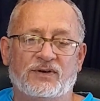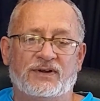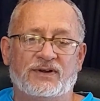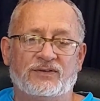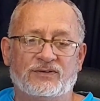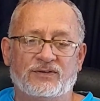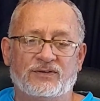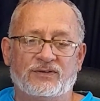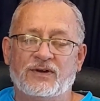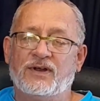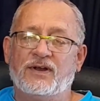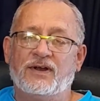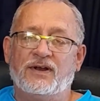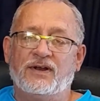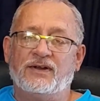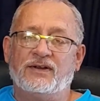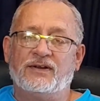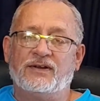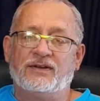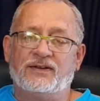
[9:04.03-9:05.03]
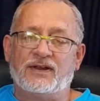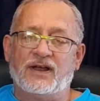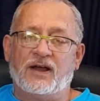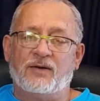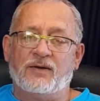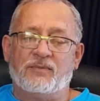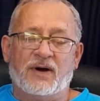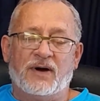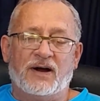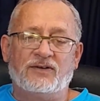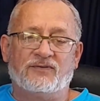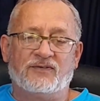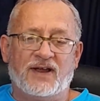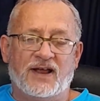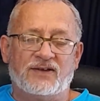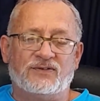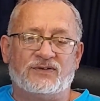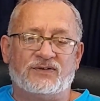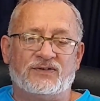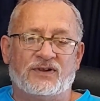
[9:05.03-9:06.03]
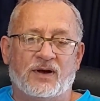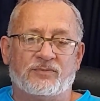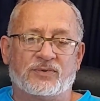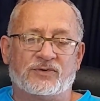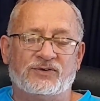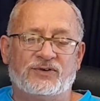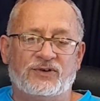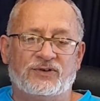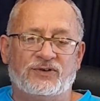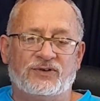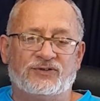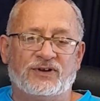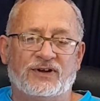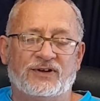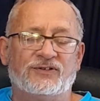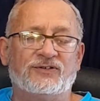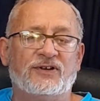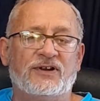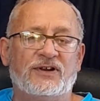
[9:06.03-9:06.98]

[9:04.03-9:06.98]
is the amount of gas that they are producing is